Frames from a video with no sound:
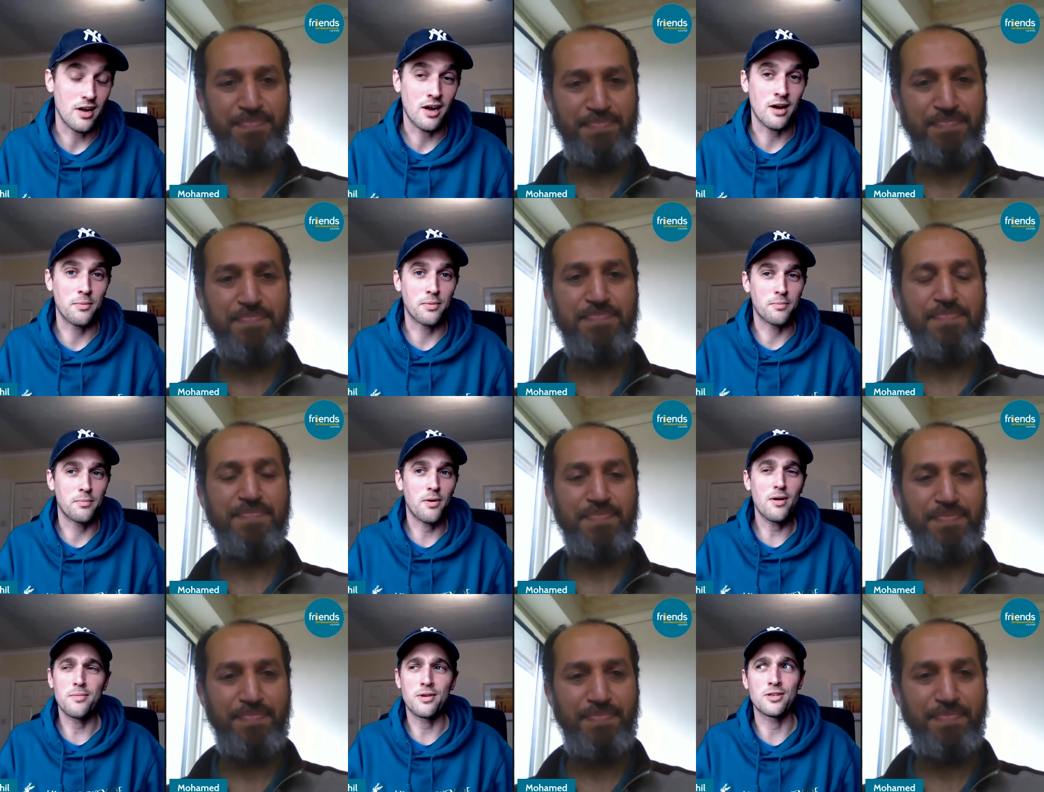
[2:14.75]
Speaker 1: Uh,
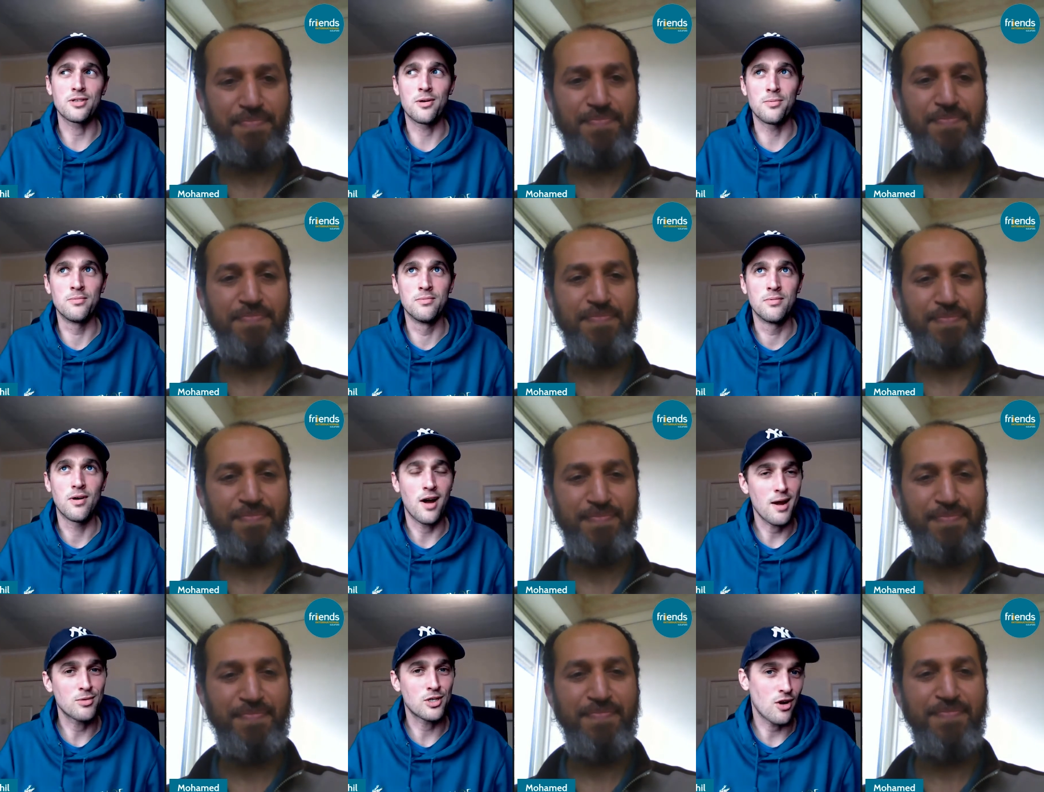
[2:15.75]
partly because I'm I
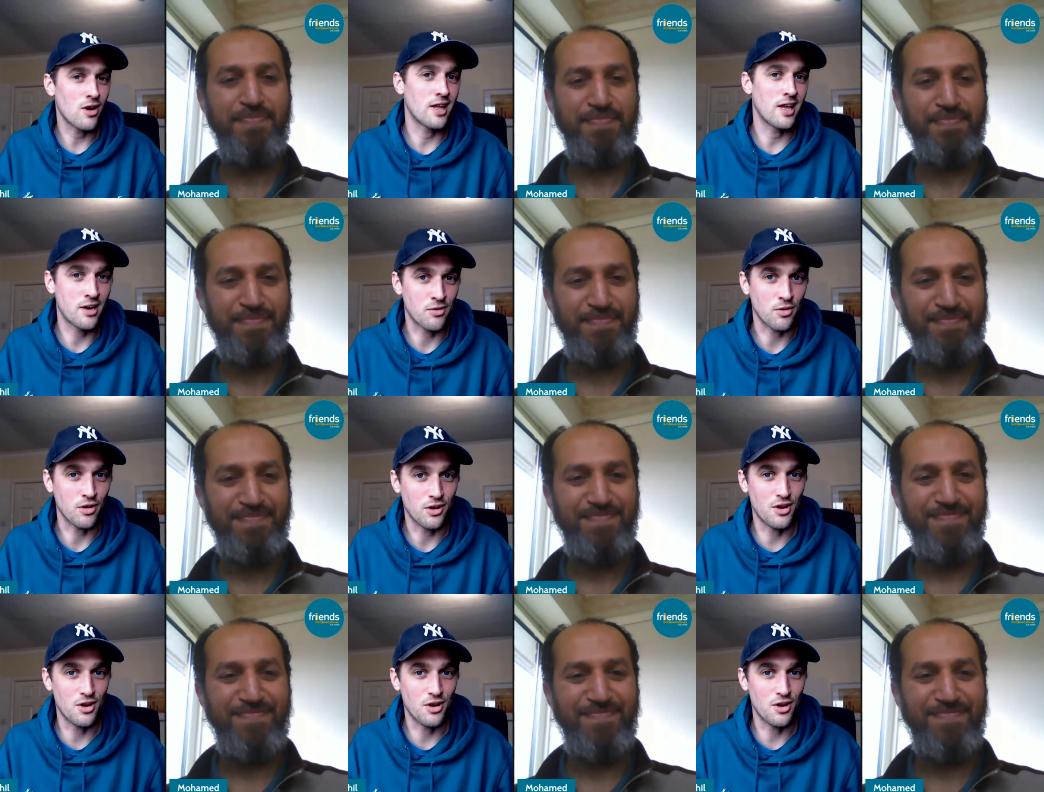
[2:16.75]
am slightly ignorant